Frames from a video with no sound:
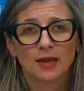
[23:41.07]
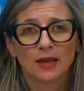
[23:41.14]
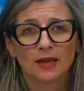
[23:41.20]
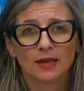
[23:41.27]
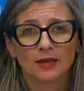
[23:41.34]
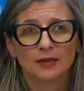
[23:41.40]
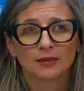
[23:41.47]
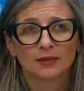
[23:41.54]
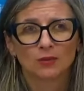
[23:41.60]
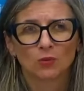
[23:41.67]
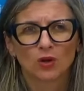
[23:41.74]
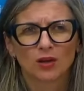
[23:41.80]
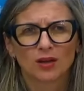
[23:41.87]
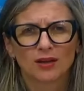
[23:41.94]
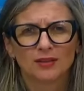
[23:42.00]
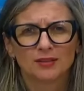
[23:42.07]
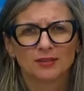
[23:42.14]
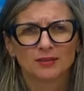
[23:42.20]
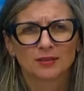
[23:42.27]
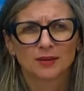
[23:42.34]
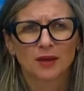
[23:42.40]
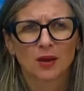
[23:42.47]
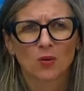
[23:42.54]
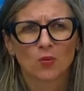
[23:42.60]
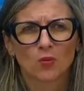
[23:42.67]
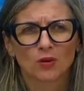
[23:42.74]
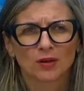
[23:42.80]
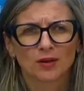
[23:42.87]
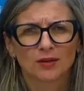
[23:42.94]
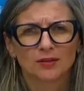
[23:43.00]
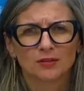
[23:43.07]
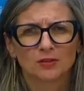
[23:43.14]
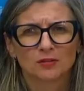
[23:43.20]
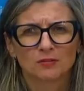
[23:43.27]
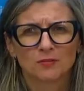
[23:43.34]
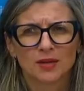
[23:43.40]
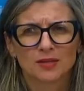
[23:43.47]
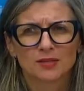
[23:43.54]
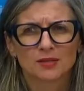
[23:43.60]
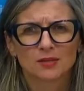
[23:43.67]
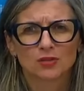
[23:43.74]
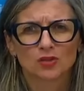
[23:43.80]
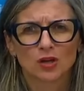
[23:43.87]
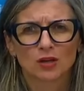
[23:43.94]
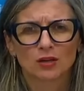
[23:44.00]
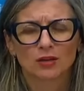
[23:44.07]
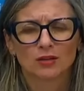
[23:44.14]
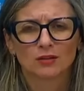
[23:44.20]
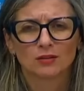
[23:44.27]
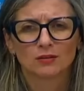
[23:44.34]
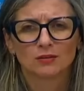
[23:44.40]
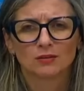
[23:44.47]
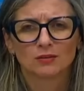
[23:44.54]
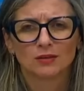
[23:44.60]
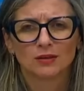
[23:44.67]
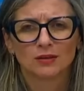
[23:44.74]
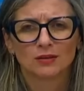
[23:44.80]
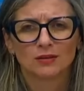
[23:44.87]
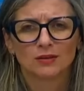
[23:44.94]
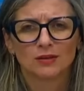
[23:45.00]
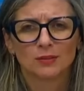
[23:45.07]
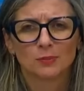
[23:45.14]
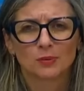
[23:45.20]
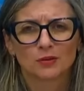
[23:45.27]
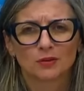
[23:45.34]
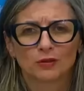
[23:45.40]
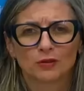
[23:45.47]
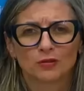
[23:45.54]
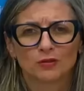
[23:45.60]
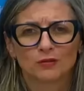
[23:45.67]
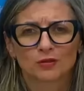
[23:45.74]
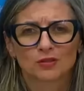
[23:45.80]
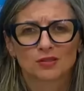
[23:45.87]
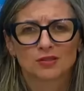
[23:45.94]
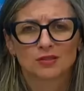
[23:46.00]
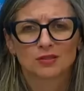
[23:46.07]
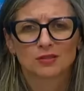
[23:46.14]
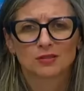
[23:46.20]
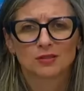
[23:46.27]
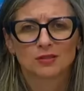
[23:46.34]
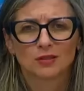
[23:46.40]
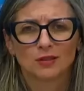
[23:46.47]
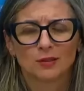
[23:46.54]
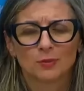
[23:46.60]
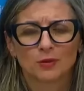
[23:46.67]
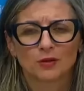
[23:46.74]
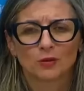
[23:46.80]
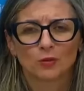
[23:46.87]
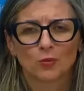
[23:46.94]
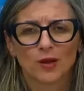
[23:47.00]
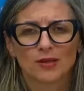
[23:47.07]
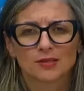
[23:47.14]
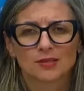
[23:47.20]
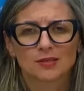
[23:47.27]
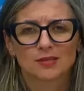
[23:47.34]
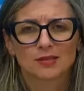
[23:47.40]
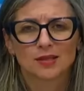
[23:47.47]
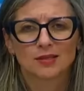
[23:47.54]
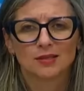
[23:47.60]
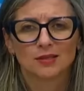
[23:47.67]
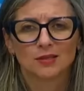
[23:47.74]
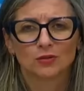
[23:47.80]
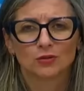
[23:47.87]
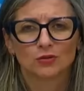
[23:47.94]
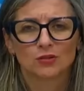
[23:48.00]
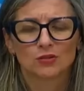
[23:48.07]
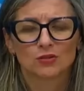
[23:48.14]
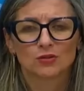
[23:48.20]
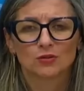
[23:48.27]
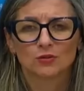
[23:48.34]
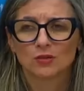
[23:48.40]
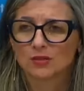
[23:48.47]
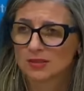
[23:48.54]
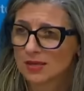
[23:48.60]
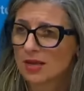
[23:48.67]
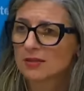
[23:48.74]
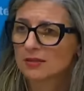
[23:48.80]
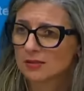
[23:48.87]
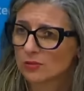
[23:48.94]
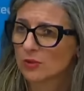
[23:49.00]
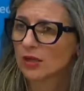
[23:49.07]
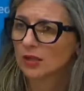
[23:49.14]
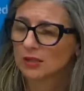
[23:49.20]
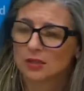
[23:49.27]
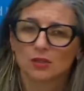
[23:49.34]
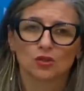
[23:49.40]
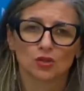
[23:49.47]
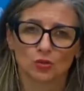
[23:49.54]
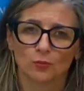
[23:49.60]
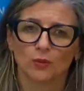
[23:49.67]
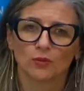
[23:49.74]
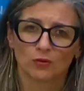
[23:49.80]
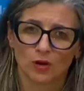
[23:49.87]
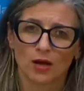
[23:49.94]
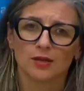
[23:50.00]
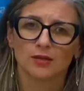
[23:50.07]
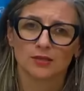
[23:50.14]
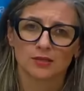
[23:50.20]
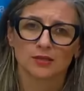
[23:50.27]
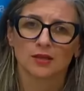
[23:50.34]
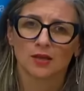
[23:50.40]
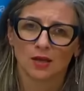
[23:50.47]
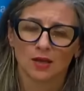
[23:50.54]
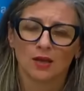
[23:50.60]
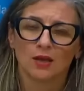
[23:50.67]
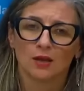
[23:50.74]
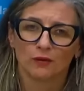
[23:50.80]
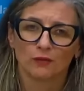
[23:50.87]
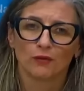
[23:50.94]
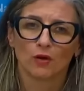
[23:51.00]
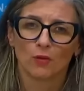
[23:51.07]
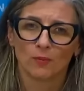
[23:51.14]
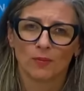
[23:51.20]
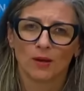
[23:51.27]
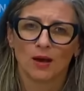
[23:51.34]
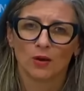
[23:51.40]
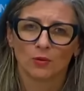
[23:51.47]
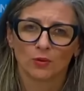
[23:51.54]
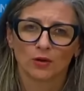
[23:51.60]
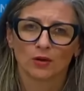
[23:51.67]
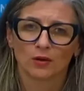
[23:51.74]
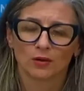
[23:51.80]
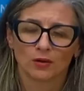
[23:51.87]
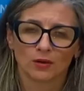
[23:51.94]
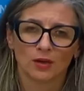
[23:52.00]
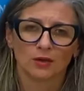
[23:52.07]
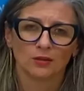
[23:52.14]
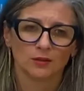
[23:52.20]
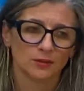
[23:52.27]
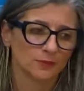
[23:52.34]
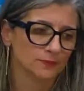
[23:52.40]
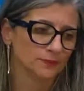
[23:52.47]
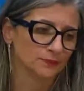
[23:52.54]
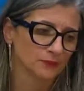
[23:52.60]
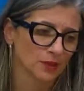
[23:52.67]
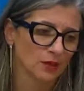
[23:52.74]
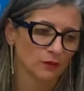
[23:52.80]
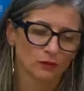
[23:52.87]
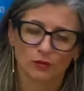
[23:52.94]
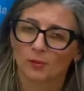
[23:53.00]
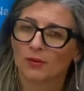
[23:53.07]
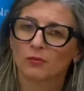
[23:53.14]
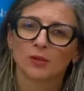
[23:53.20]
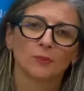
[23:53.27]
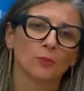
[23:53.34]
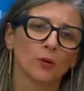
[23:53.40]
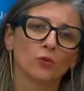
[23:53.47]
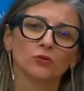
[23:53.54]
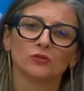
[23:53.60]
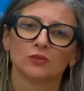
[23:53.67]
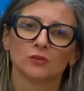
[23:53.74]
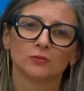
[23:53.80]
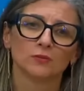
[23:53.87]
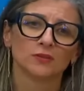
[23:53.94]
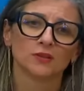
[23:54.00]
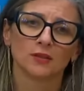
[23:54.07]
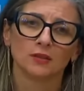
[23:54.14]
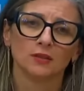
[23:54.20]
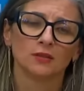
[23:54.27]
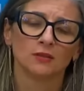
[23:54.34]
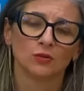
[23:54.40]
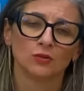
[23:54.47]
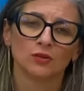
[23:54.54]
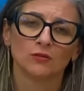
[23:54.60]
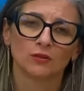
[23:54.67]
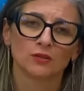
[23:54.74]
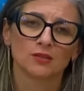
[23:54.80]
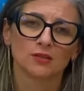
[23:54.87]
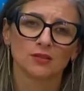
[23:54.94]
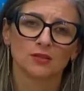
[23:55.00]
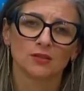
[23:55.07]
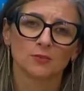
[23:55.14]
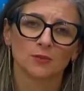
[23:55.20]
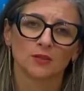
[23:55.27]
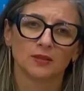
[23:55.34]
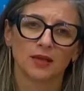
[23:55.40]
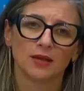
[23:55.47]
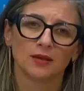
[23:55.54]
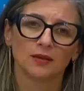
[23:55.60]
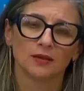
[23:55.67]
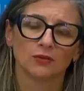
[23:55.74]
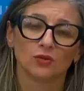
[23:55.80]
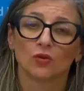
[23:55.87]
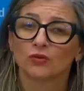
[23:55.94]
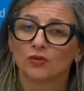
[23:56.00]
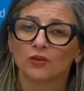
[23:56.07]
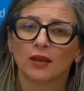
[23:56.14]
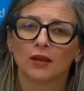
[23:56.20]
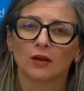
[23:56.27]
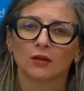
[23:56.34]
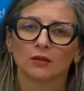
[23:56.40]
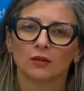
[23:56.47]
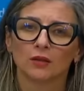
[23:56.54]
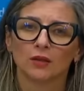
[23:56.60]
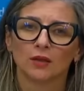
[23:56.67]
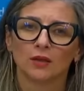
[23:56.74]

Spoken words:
And what kind of message are liberal universities in the liberal West sending to the students? Yes, we can teach human rights from our podiums in universities, but then don't dare